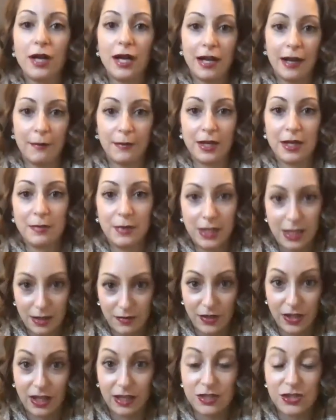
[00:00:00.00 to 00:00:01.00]
and I'm going to be
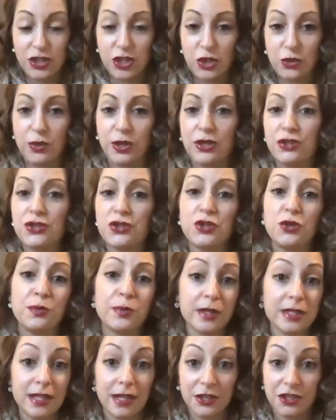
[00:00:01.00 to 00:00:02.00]
giving it to you in a
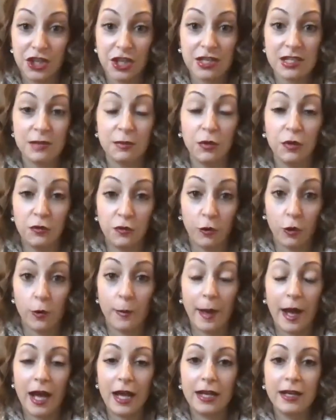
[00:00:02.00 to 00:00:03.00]
super digestible
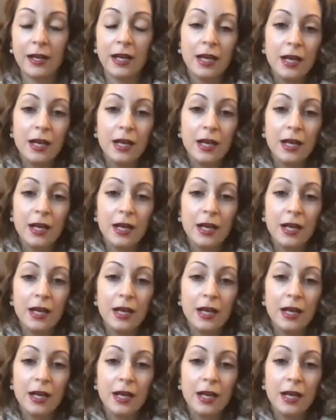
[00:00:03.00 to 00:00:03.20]
format.